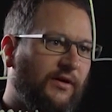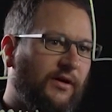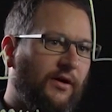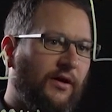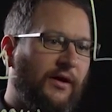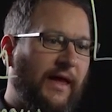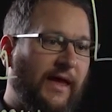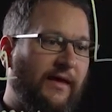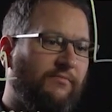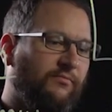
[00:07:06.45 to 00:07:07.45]
Uh,
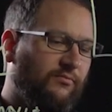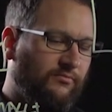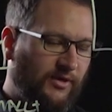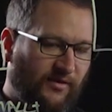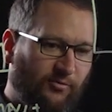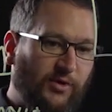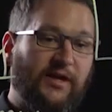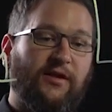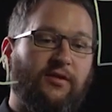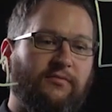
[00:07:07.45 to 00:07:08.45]
and if we
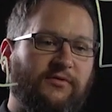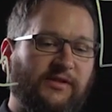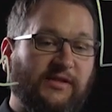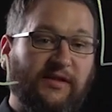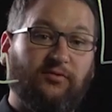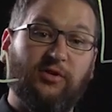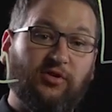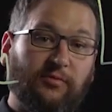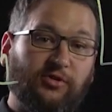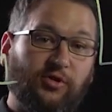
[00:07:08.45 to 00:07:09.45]
can successfully
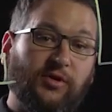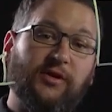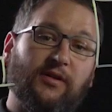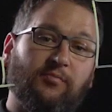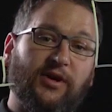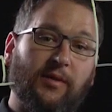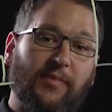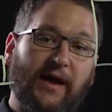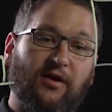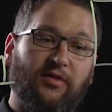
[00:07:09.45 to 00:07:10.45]
troubleshoot it and bring it
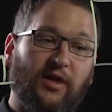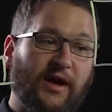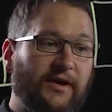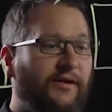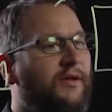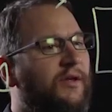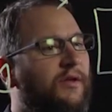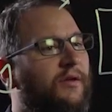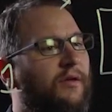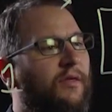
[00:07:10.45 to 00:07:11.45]
back online,
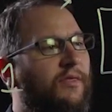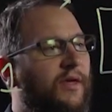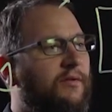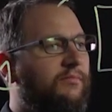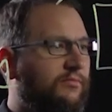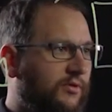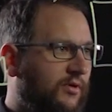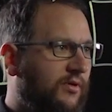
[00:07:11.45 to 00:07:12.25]
then